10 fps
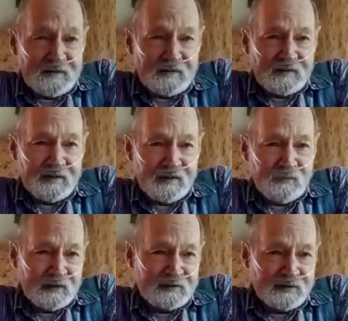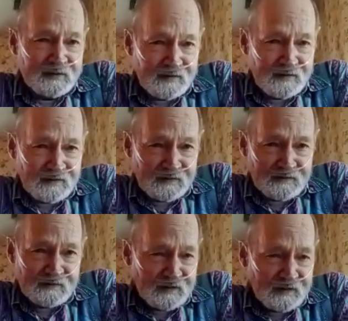they went
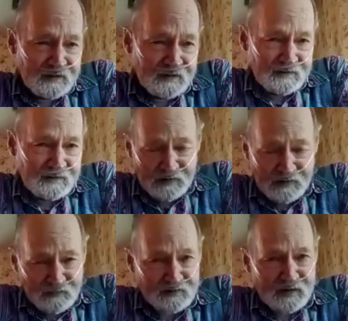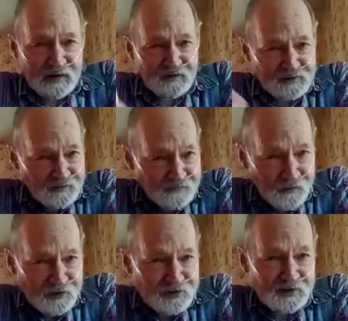to they went out to
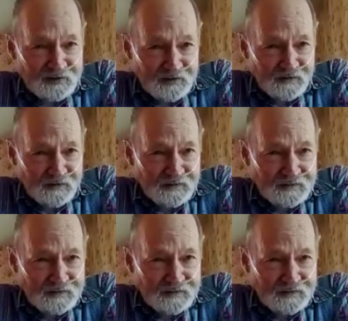Forks to log.